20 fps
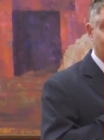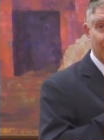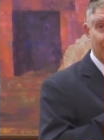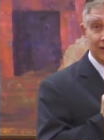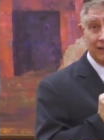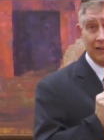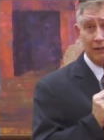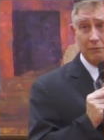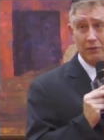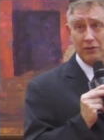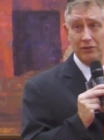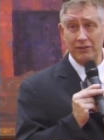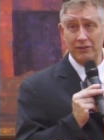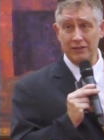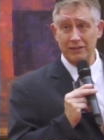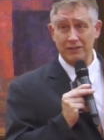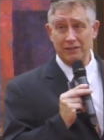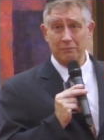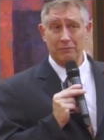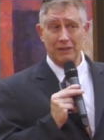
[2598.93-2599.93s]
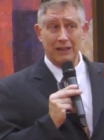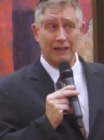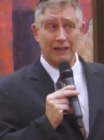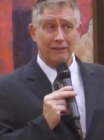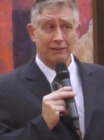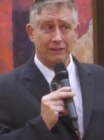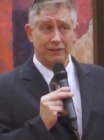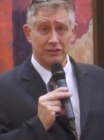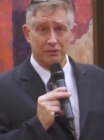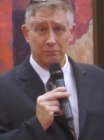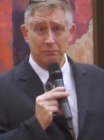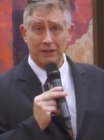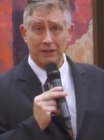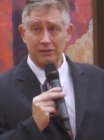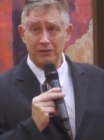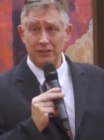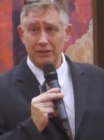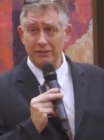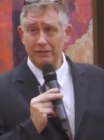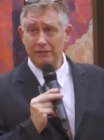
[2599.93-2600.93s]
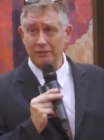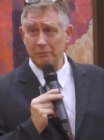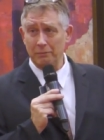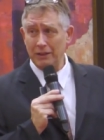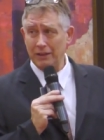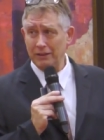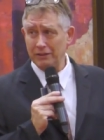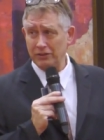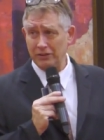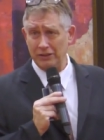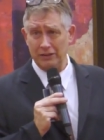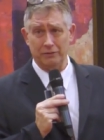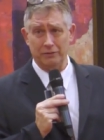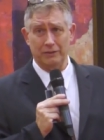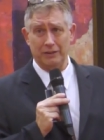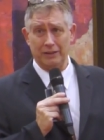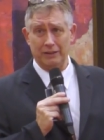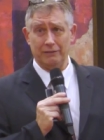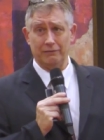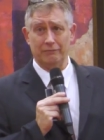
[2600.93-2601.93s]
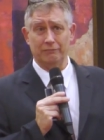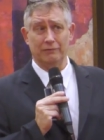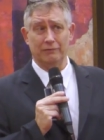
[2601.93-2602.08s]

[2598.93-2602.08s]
knock the immune system down as much as Aubagio did,